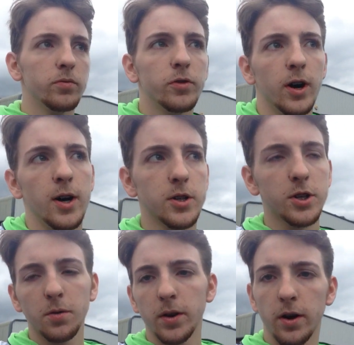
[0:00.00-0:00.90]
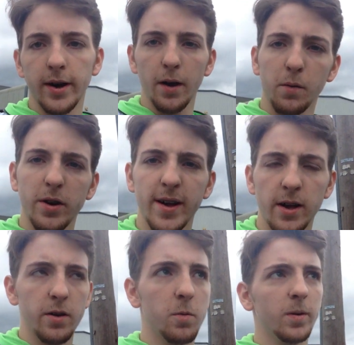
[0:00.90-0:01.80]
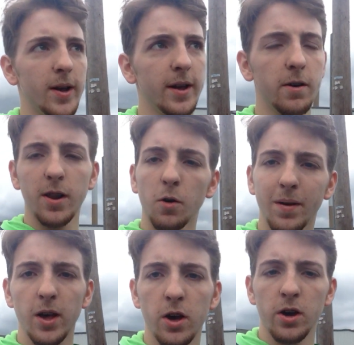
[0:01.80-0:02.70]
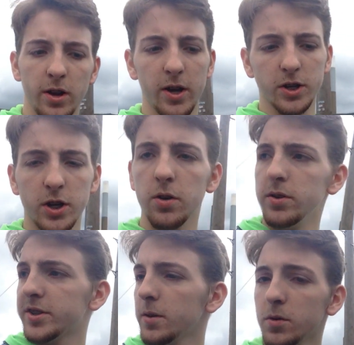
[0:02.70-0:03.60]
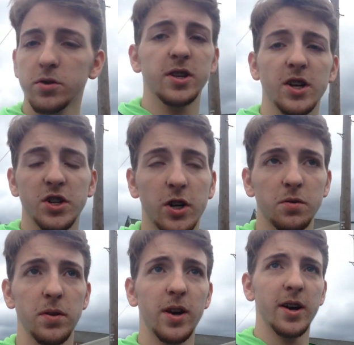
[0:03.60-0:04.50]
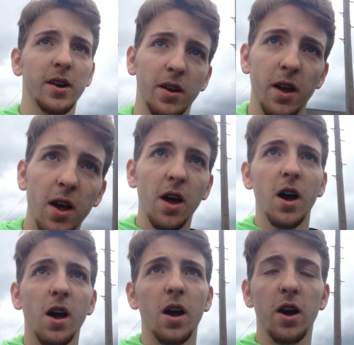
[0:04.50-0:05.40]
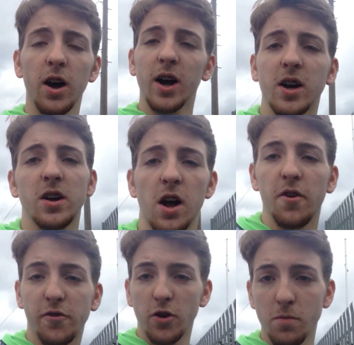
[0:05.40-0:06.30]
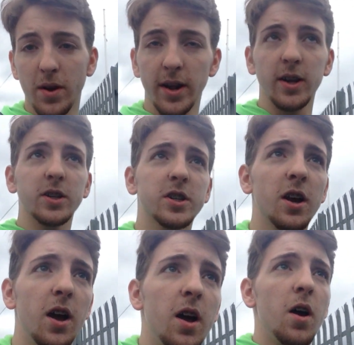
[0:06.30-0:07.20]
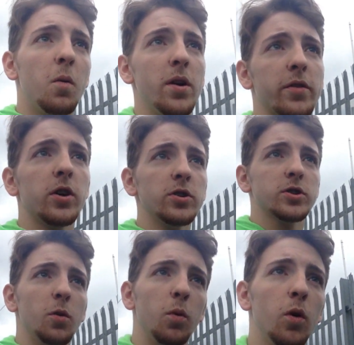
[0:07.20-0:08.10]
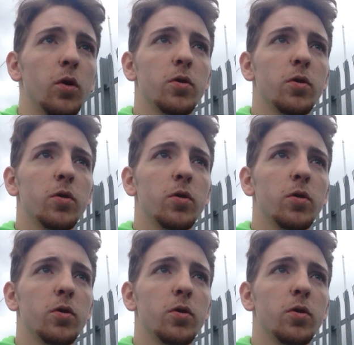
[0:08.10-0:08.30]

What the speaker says: Right, so we are here. We're here a little bit earlier. So the team news is actually coming out in a few minutes. We have got to walk